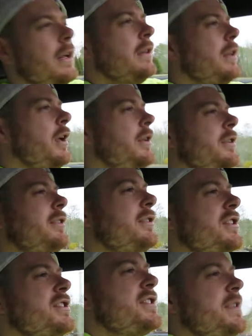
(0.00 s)
London
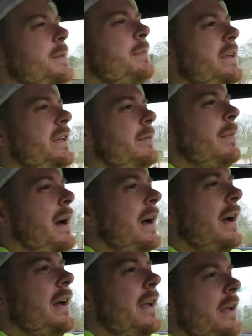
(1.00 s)
just sent me
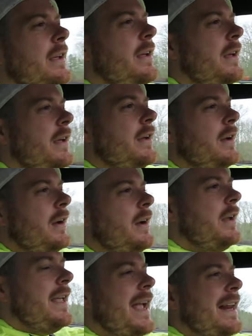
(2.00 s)
my
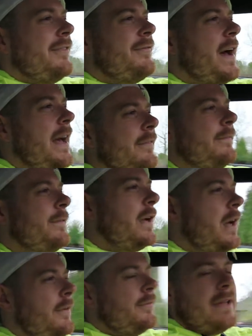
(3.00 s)
E85
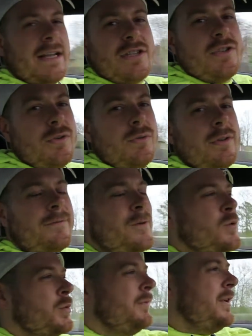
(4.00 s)
flex tune, the
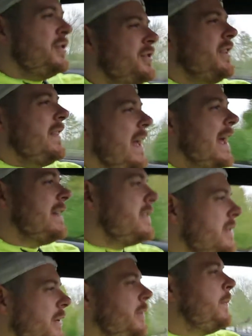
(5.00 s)
first revision of that.
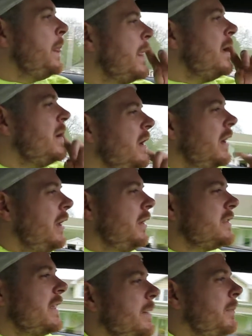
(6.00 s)
So it
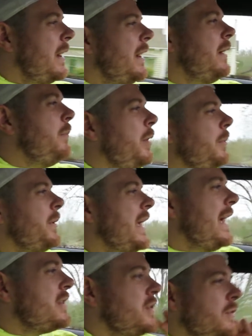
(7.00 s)
looks like my pump
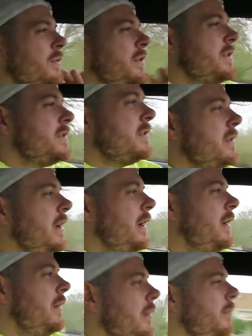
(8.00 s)
gas tune is
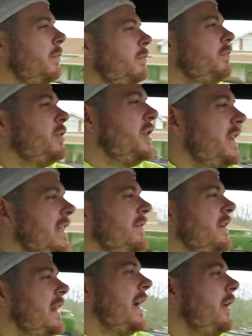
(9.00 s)
pretty
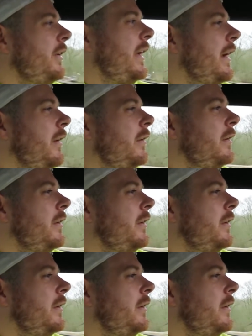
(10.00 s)
evened out now.